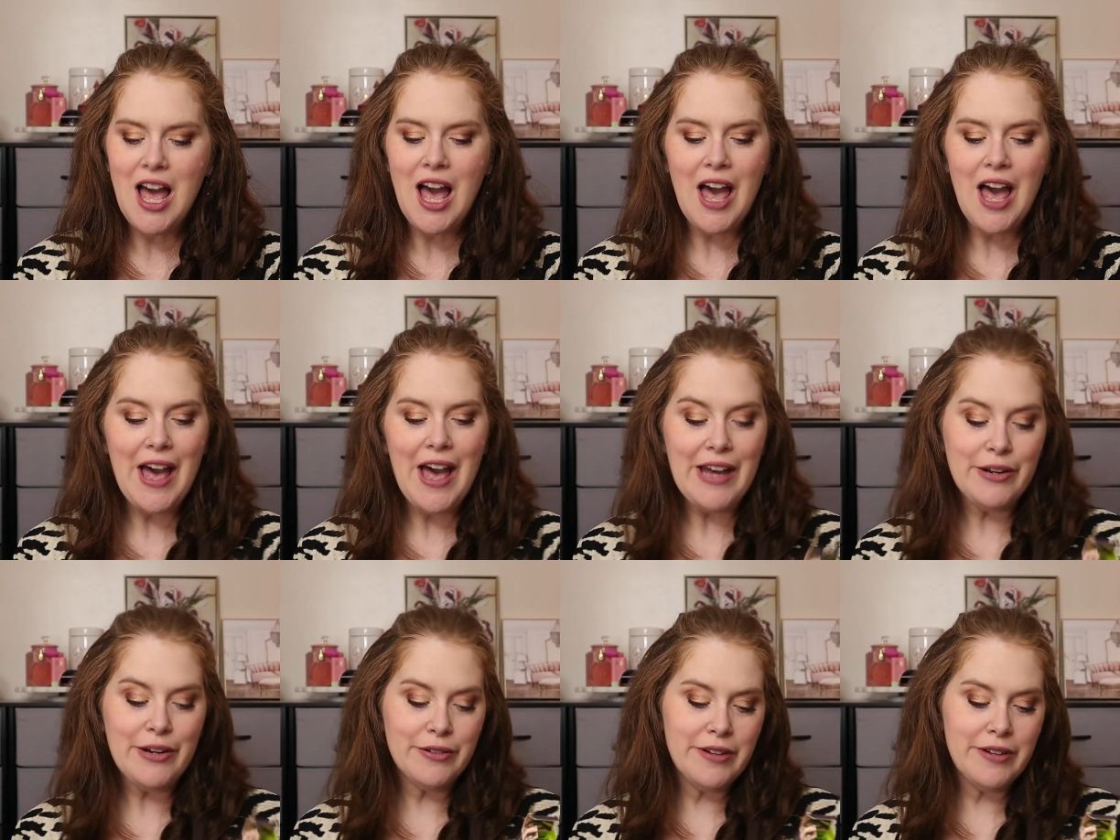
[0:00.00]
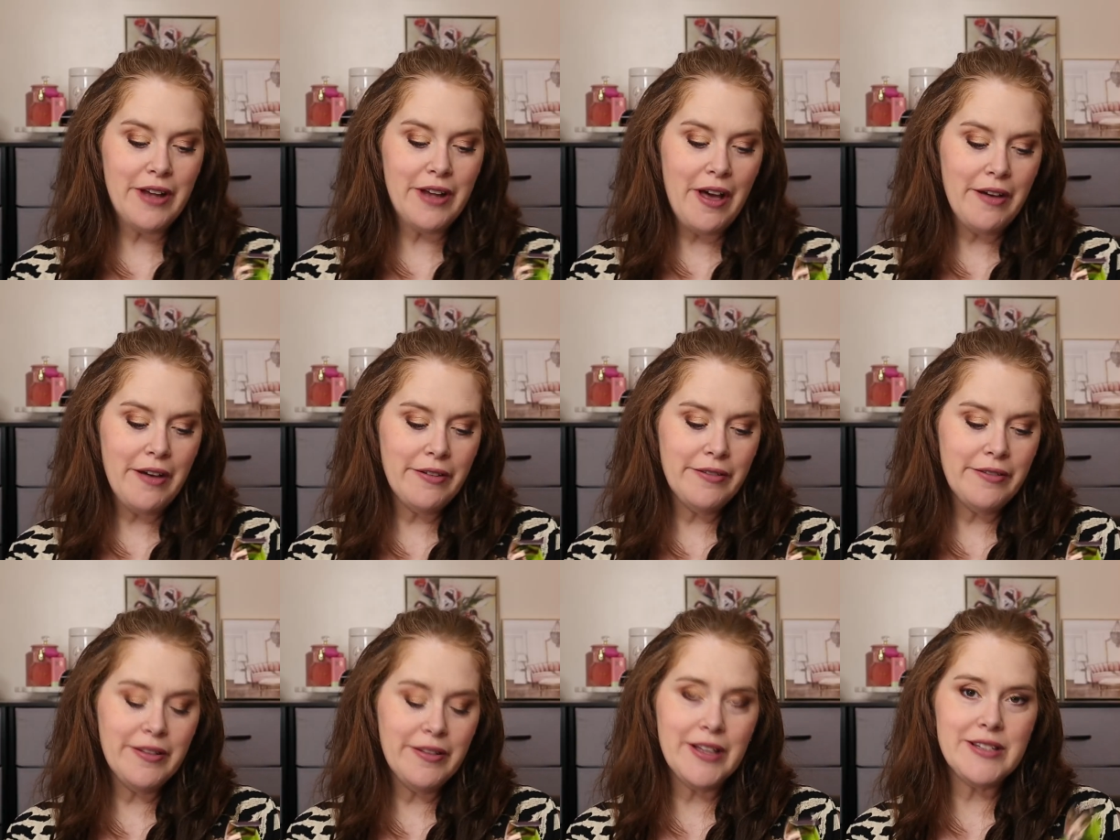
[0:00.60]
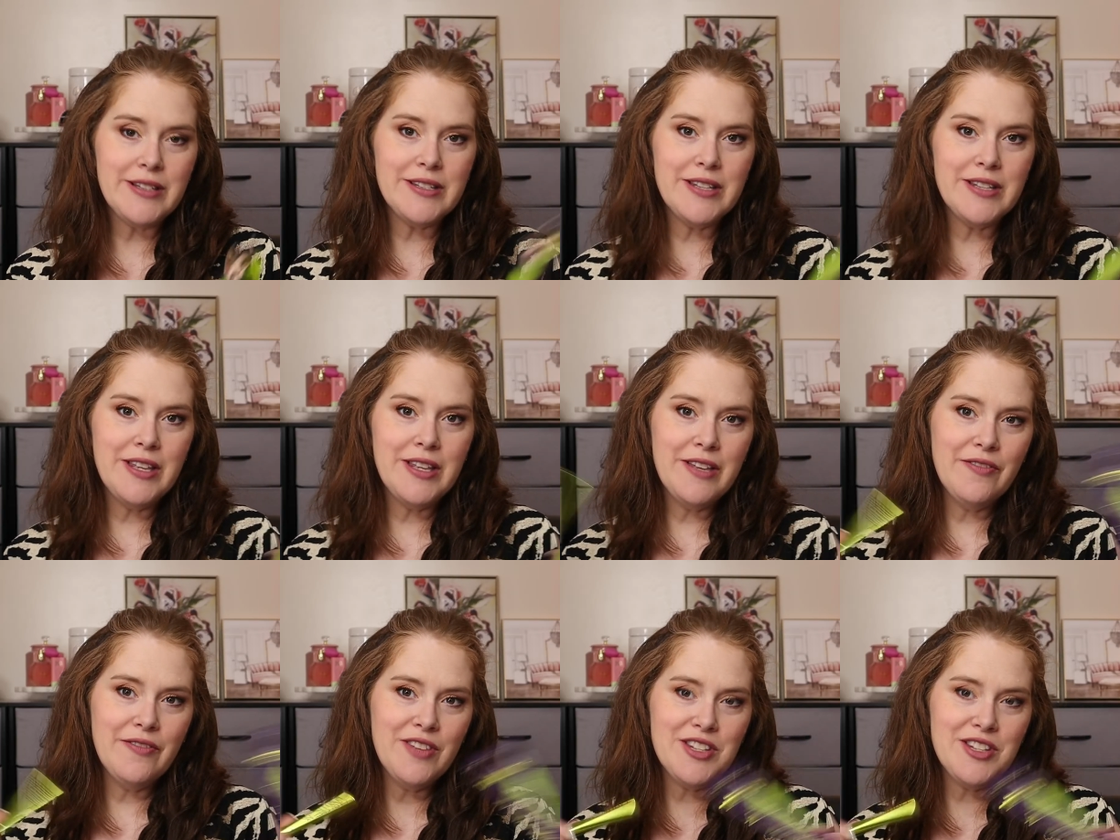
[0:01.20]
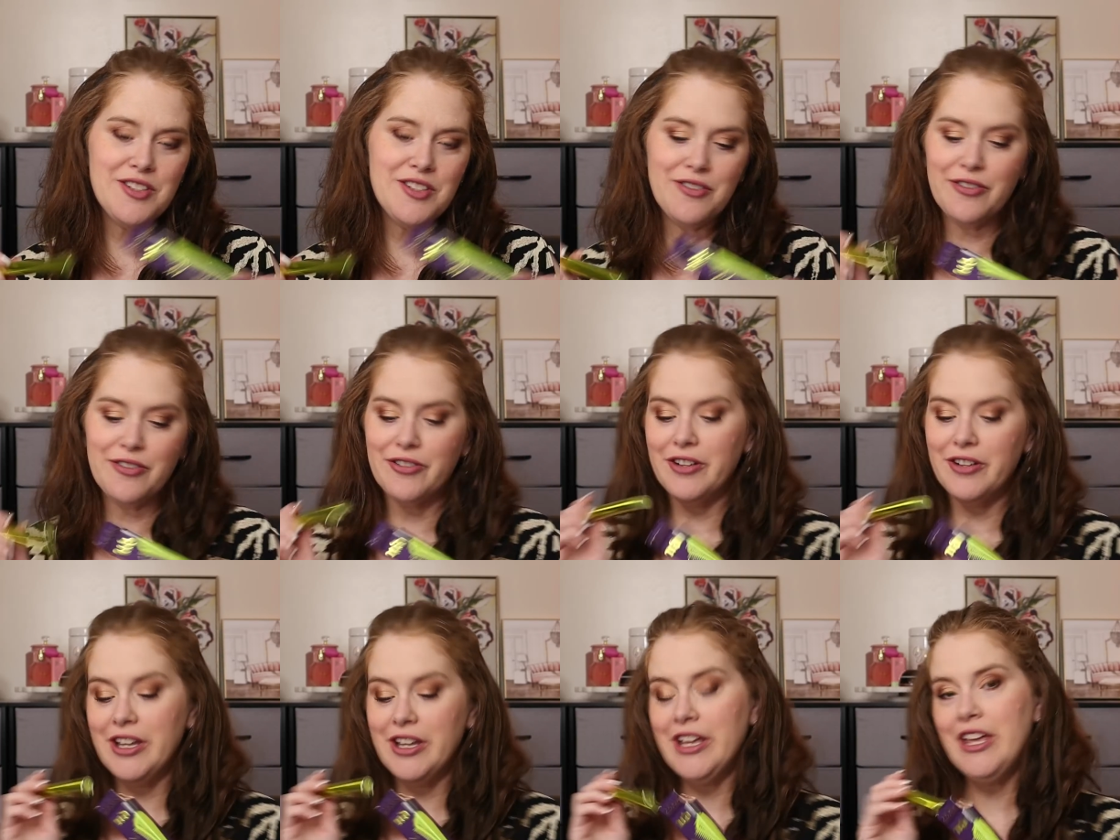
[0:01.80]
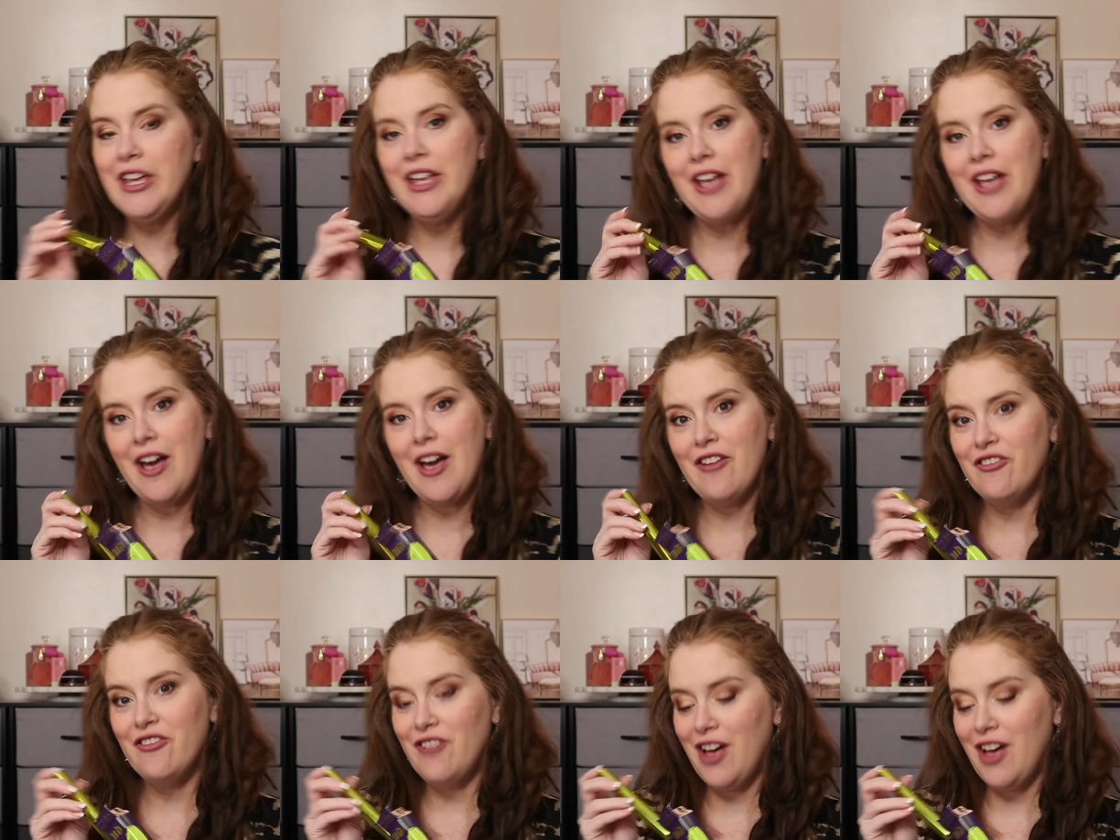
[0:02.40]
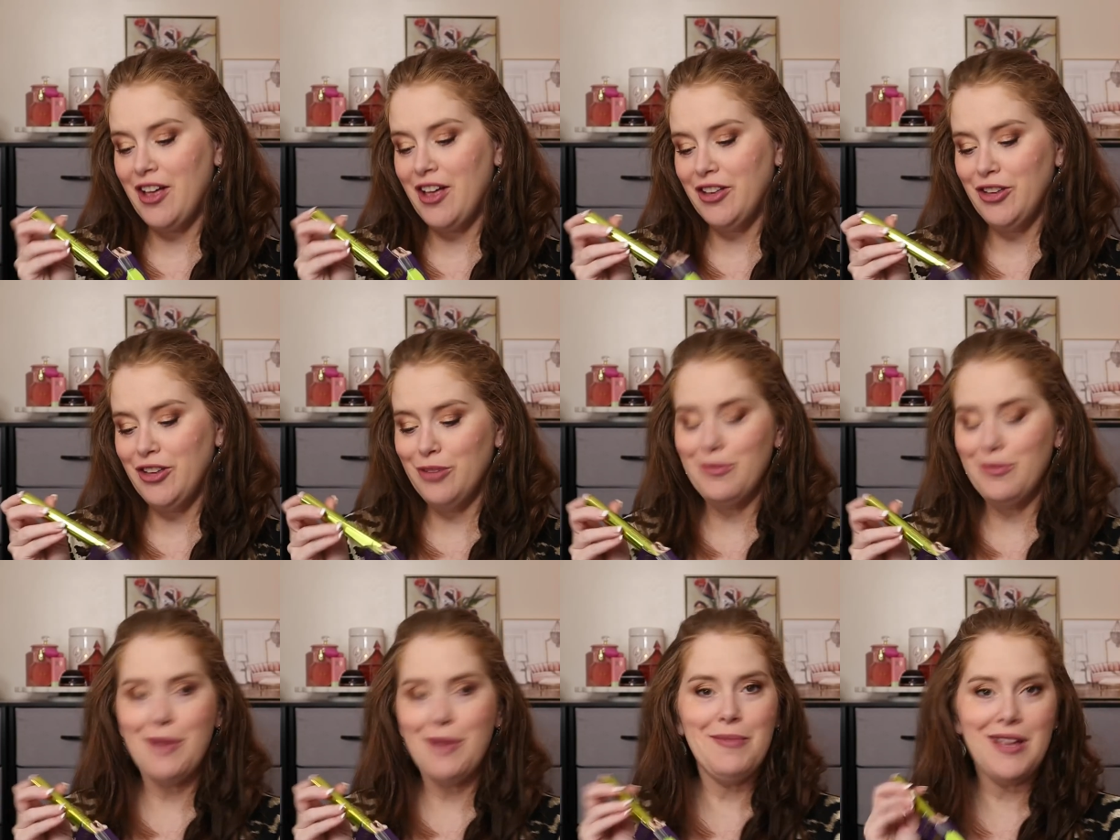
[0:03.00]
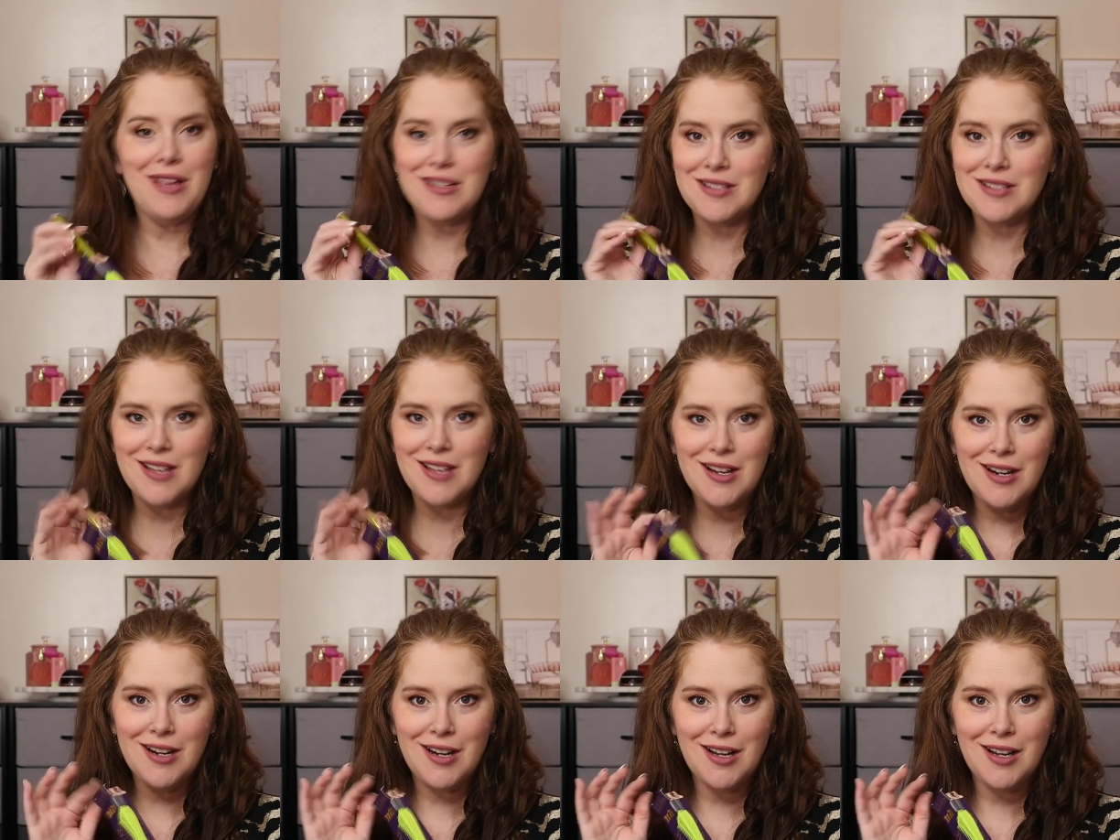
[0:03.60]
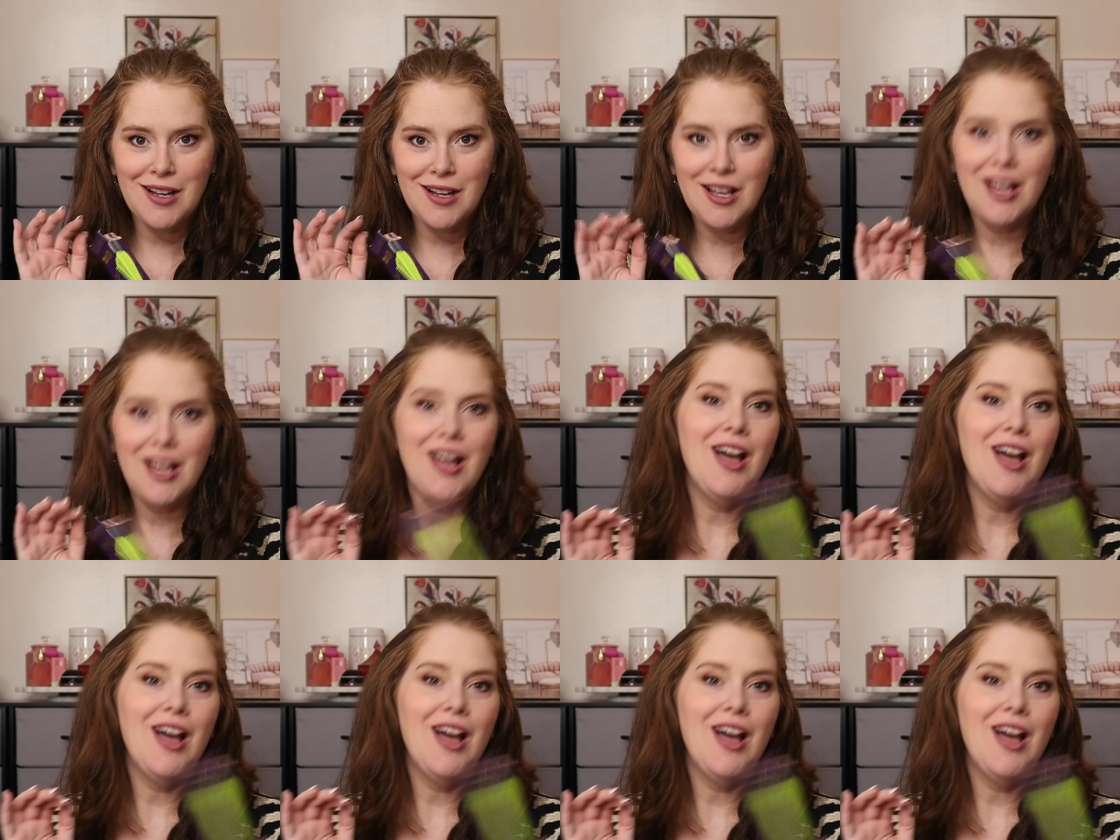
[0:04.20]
I don't know. Let's see if this freaky volume mascara